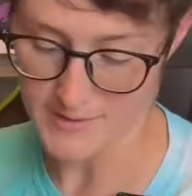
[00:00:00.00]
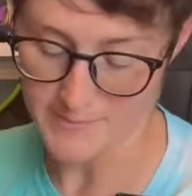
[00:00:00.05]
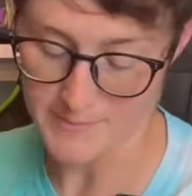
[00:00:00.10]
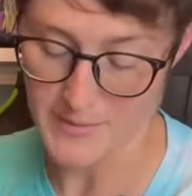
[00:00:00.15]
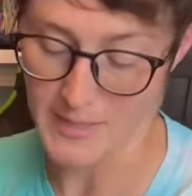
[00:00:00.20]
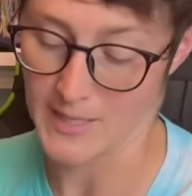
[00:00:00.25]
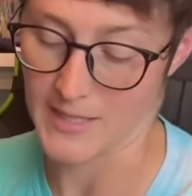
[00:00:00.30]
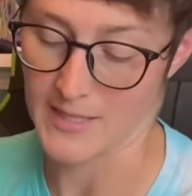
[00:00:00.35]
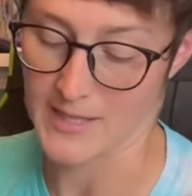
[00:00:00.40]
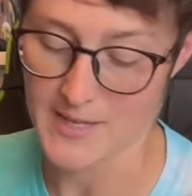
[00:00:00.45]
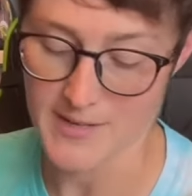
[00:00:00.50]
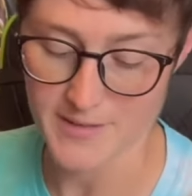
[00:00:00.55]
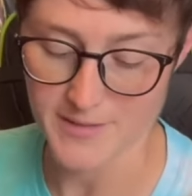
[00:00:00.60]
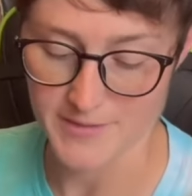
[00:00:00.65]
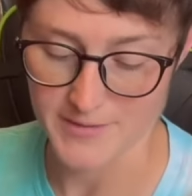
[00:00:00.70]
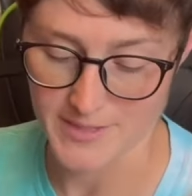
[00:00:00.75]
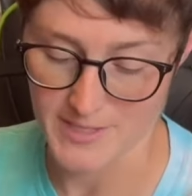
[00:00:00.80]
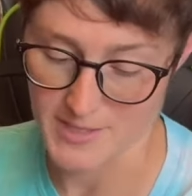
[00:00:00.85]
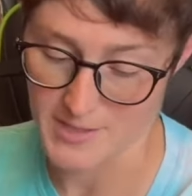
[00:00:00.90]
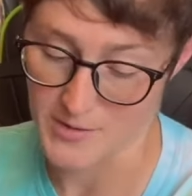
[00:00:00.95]
Man, I
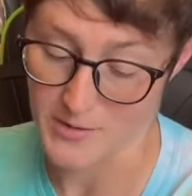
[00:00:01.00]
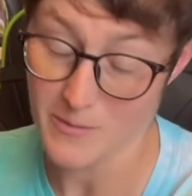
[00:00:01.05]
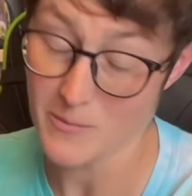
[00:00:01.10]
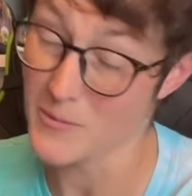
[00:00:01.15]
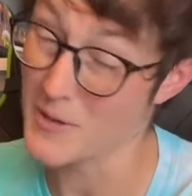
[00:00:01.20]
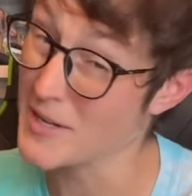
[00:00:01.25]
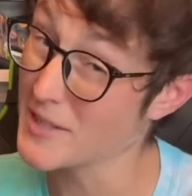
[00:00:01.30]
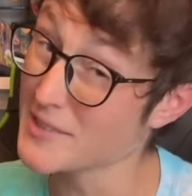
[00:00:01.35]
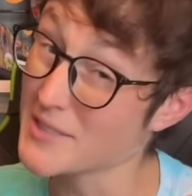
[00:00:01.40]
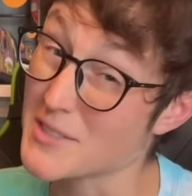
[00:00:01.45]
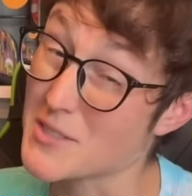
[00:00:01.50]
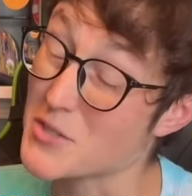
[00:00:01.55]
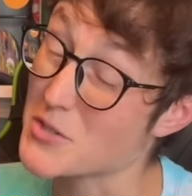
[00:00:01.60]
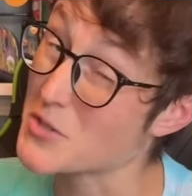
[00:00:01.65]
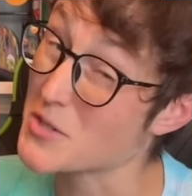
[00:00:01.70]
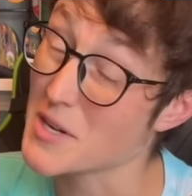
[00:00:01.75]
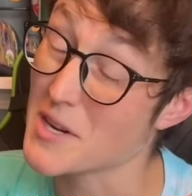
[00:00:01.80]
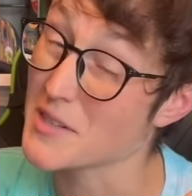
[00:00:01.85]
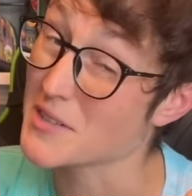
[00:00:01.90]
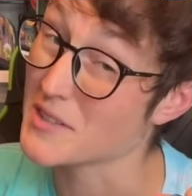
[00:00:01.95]
don't know. I'm really
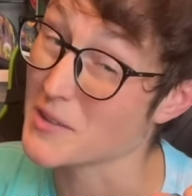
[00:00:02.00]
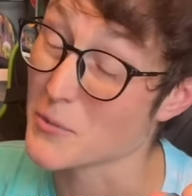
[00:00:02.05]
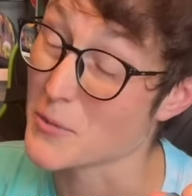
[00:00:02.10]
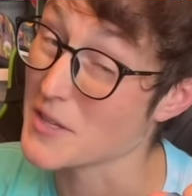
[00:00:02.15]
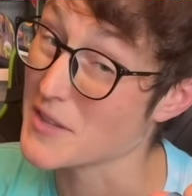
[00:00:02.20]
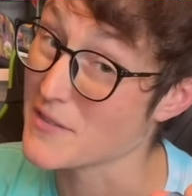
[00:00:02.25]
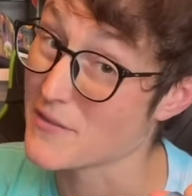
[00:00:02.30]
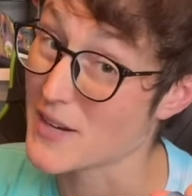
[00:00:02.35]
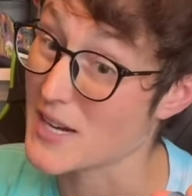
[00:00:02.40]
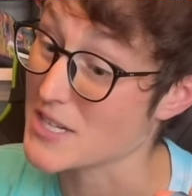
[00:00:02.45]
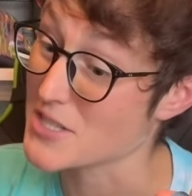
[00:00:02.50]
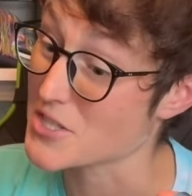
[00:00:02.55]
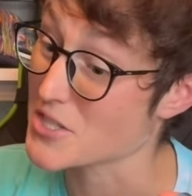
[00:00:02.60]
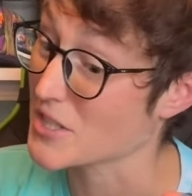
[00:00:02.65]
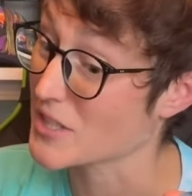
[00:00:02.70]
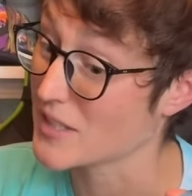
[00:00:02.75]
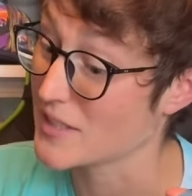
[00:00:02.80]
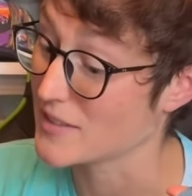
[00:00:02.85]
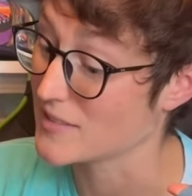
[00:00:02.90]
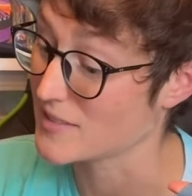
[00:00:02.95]
struggling with if I should
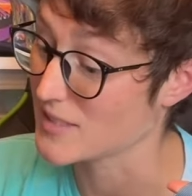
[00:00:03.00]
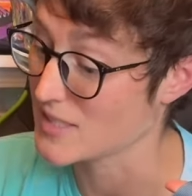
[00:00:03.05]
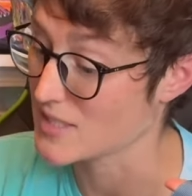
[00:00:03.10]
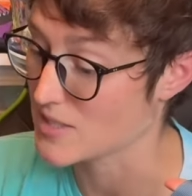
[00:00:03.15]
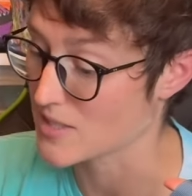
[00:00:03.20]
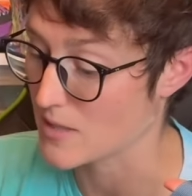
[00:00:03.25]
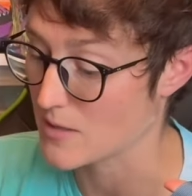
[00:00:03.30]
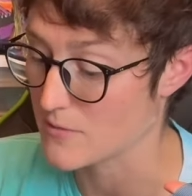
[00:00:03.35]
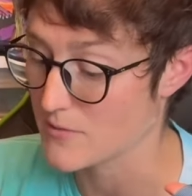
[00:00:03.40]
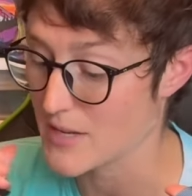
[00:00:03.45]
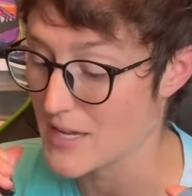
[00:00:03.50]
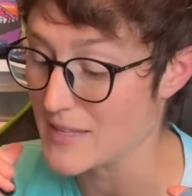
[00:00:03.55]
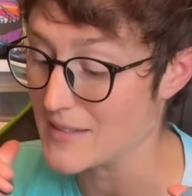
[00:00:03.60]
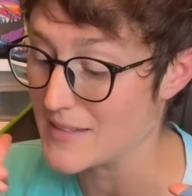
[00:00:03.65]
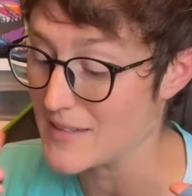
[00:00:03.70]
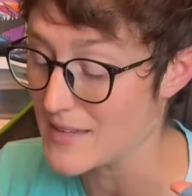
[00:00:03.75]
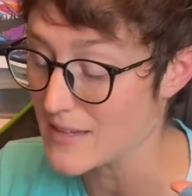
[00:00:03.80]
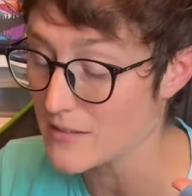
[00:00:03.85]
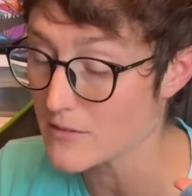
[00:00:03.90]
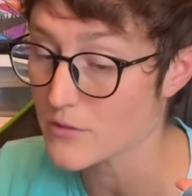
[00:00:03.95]
cut these off. I
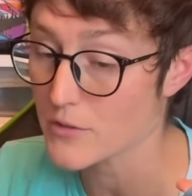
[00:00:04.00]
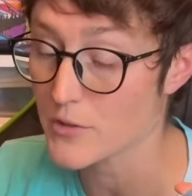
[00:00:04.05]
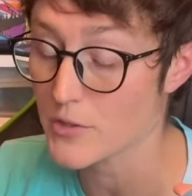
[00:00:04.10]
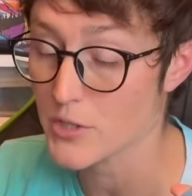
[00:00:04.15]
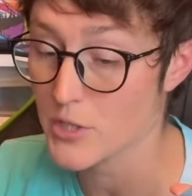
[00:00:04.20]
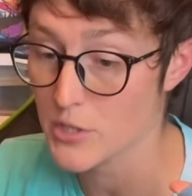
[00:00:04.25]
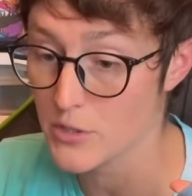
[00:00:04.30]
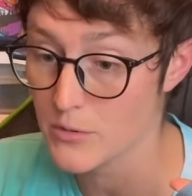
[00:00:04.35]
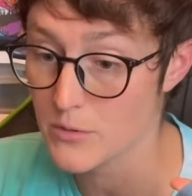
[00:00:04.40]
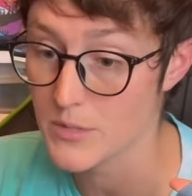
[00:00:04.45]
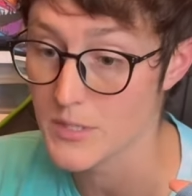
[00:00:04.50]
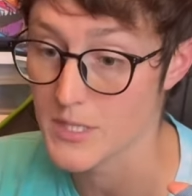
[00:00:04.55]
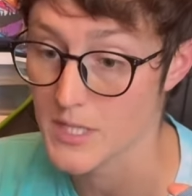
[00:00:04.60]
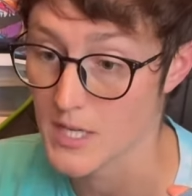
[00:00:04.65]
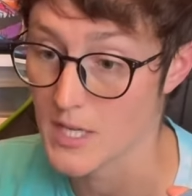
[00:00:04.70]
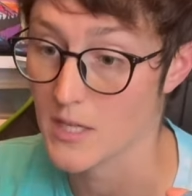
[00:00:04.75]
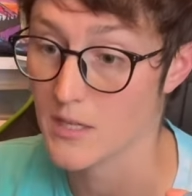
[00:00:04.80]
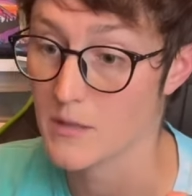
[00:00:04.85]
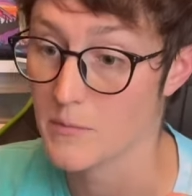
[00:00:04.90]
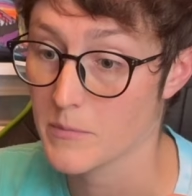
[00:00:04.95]
never use
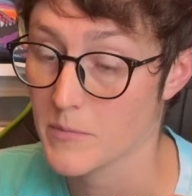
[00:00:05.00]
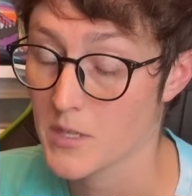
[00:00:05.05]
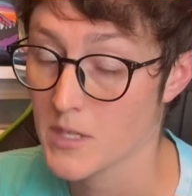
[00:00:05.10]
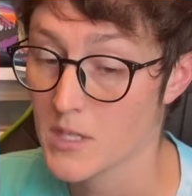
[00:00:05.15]
them.